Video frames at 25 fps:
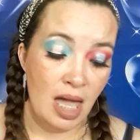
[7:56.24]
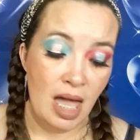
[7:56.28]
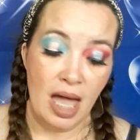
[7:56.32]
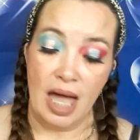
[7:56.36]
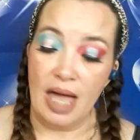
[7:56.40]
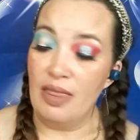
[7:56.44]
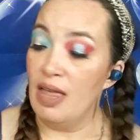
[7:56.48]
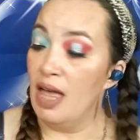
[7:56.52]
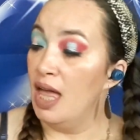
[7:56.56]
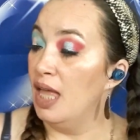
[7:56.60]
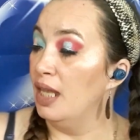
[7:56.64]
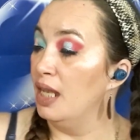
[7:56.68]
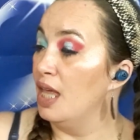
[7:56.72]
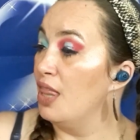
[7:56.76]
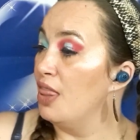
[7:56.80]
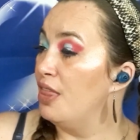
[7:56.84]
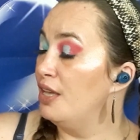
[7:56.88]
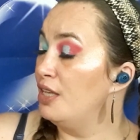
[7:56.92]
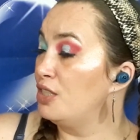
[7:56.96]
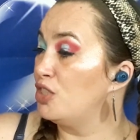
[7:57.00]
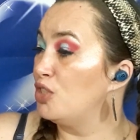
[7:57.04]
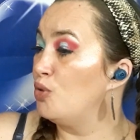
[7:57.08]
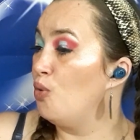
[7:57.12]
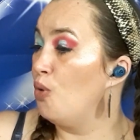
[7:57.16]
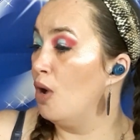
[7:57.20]
And then
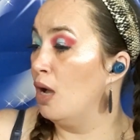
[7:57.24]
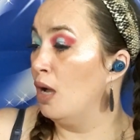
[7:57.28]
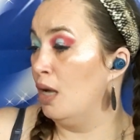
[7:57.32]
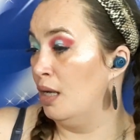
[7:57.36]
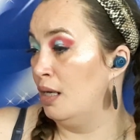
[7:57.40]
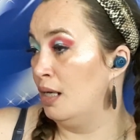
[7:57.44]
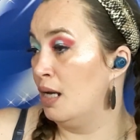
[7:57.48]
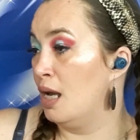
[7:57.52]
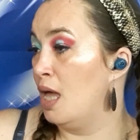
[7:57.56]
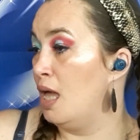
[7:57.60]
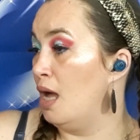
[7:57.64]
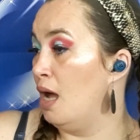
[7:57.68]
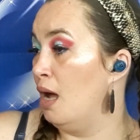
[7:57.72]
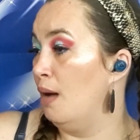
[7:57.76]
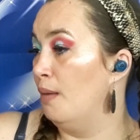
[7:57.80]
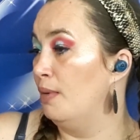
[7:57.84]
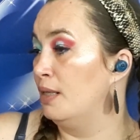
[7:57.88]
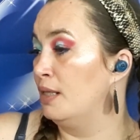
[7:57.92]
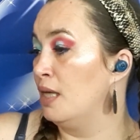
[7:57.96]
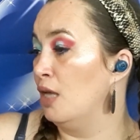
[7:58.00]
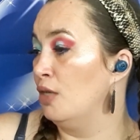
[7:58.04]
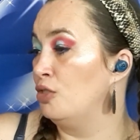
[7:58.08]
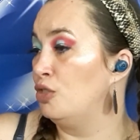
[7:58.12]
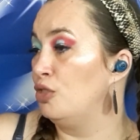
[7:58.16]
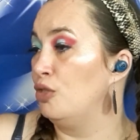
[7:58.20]
this one
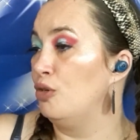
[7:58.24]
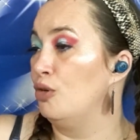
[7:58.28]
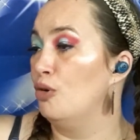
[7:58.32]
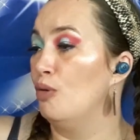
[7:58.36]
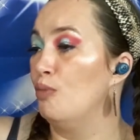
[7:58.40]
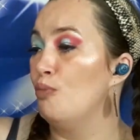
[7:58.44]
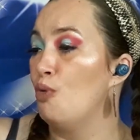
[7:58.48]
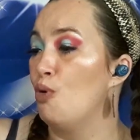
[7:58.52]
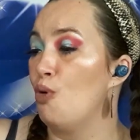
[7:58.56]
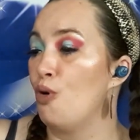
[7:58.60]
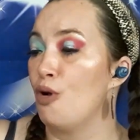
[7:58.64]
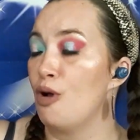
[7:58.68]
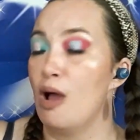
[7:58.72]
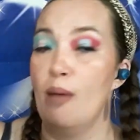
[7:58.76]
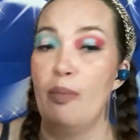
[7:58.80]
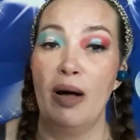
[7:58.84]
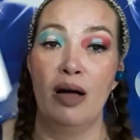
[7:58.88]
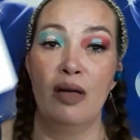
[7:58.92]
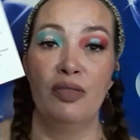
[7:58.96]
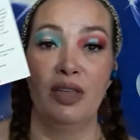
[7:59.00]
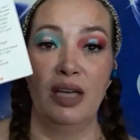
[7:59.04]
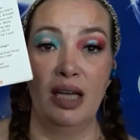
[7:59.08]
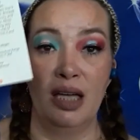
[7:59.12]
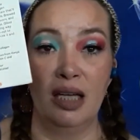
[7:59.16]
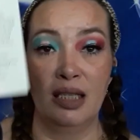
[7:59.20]
tells you more
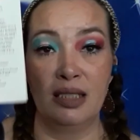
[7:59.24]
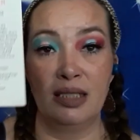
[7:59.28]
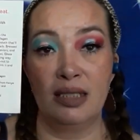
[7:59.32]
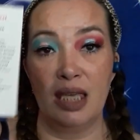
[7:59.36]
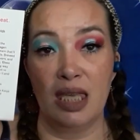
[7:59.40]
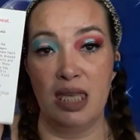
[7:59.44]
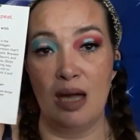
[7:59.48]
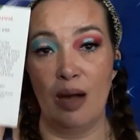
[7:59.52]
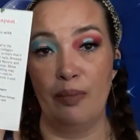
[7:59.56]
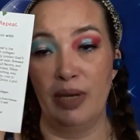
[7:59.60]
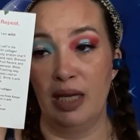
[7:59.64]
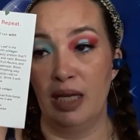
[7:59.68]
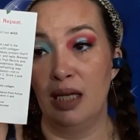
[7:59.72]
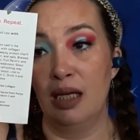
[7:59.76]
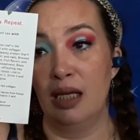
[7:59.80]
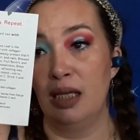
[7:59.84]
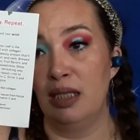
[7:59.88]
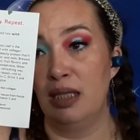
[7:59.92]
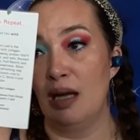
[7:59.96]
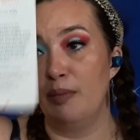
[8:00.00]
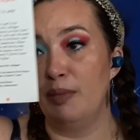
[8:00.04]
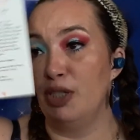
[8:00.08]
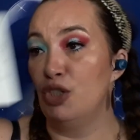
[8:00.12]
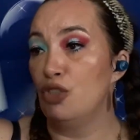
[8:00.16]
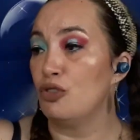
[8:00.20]
about this yummy
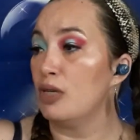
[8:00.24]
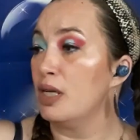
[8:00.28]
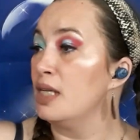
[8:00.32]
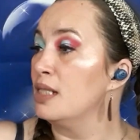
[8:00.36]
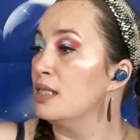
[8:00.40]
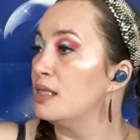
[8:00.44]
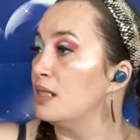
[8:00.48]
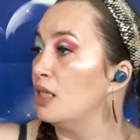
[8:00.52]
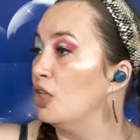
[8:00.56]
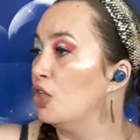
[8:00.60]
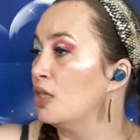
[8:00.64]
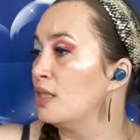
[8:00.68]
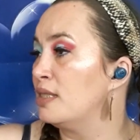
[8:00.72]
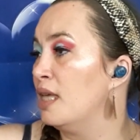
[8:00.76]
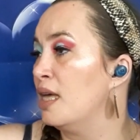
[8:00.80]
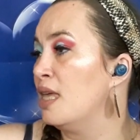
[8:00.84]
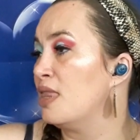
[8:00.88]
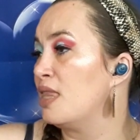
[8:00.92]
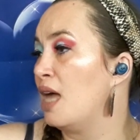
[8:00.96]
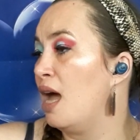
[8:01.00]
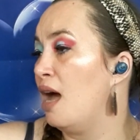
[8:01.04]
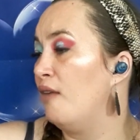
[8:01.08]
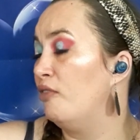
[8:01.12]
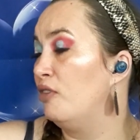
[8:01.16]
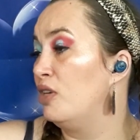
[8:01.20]
drink. So it looks like they have